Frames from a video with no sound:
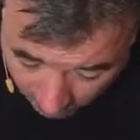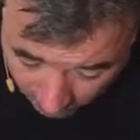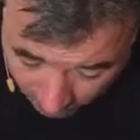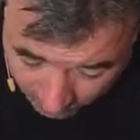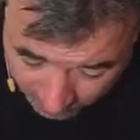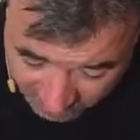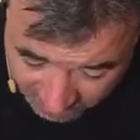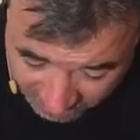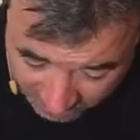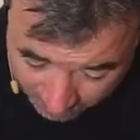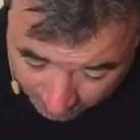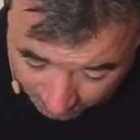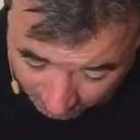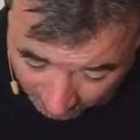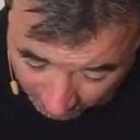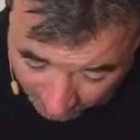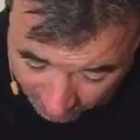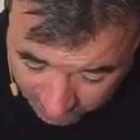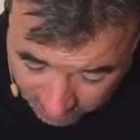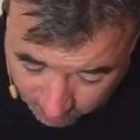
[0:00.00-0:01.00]
C
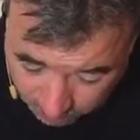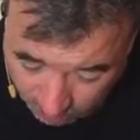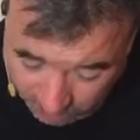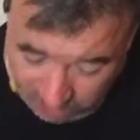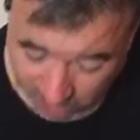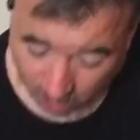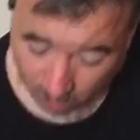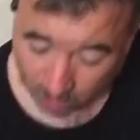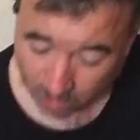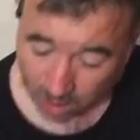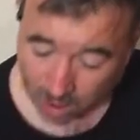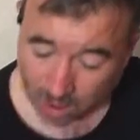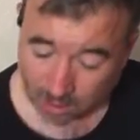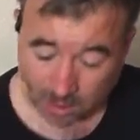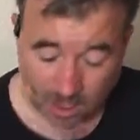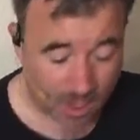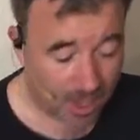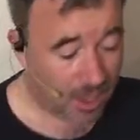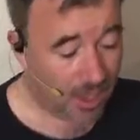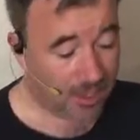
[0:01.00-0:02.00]
plus. What's going on?
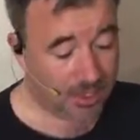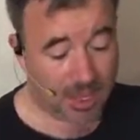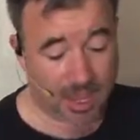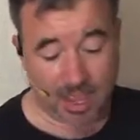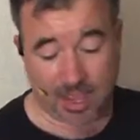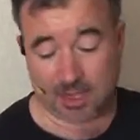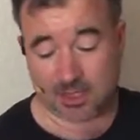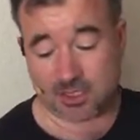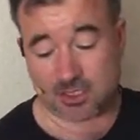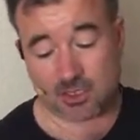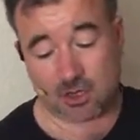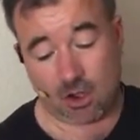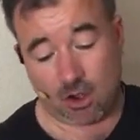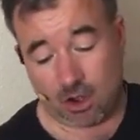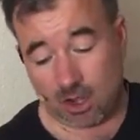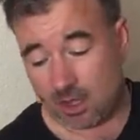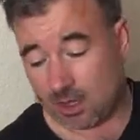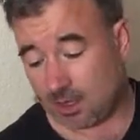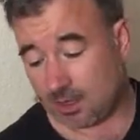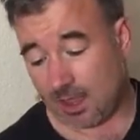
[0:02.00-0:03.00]
Yeah,
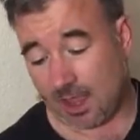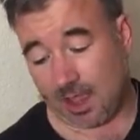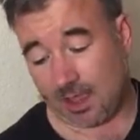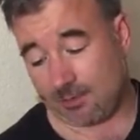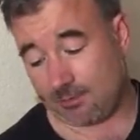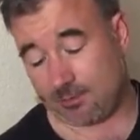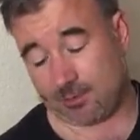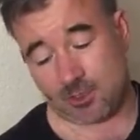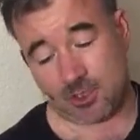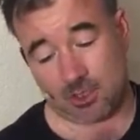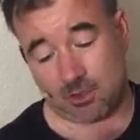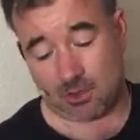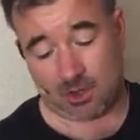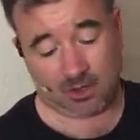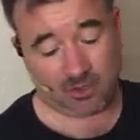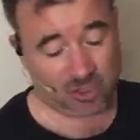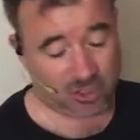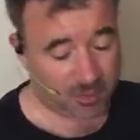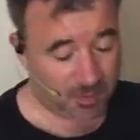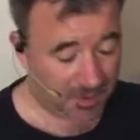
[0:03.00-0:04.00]
sorry, dude.
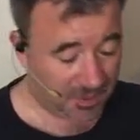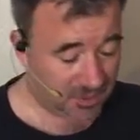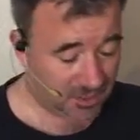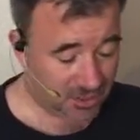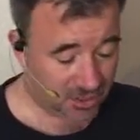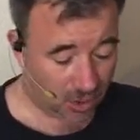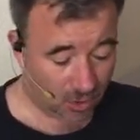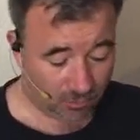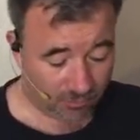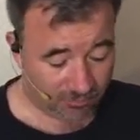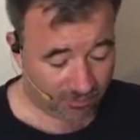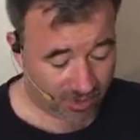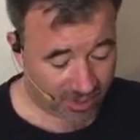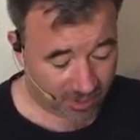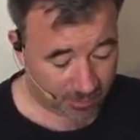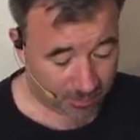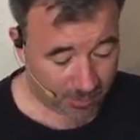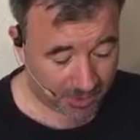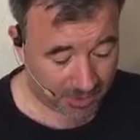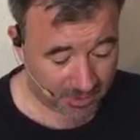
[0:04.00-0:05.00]
I've just been so
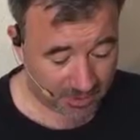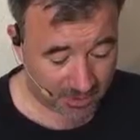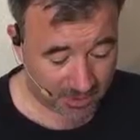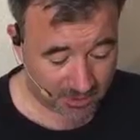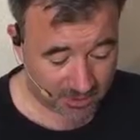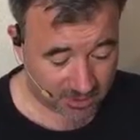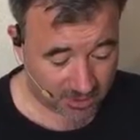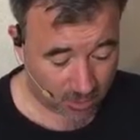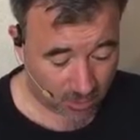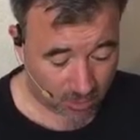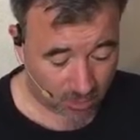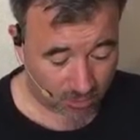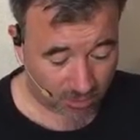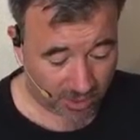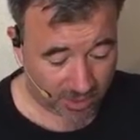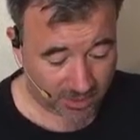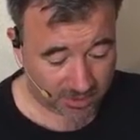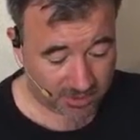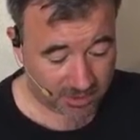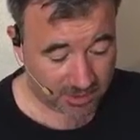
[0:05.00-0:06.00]
freaking busy. It's so
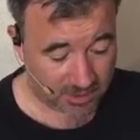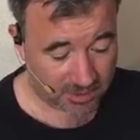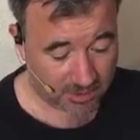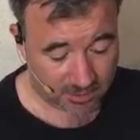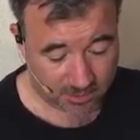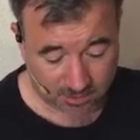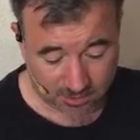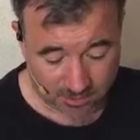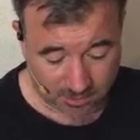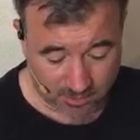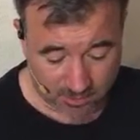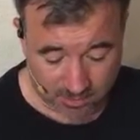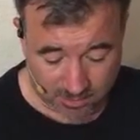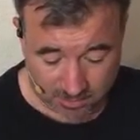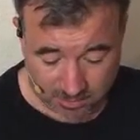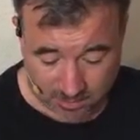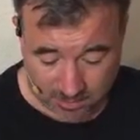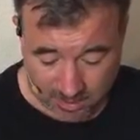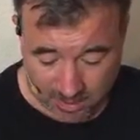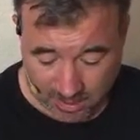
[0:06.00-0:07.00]
crazy,
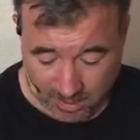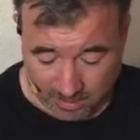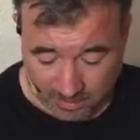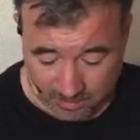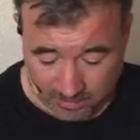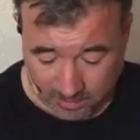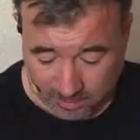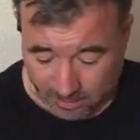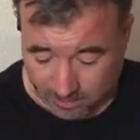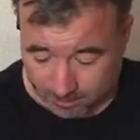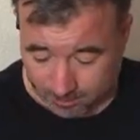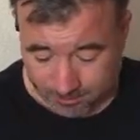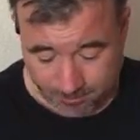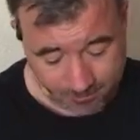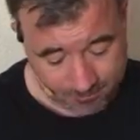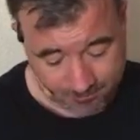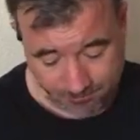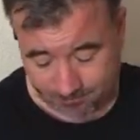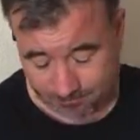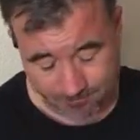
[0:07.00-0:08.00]
and
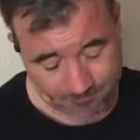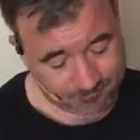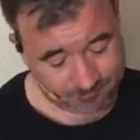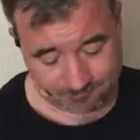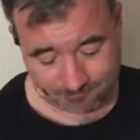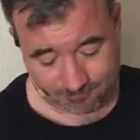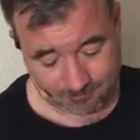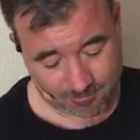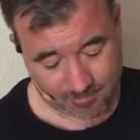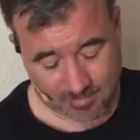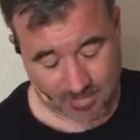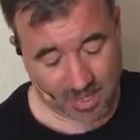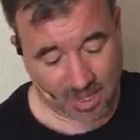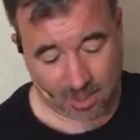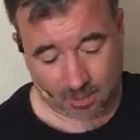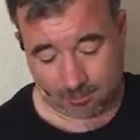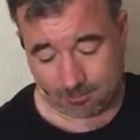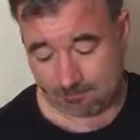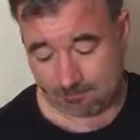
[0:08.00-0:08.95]
yeah,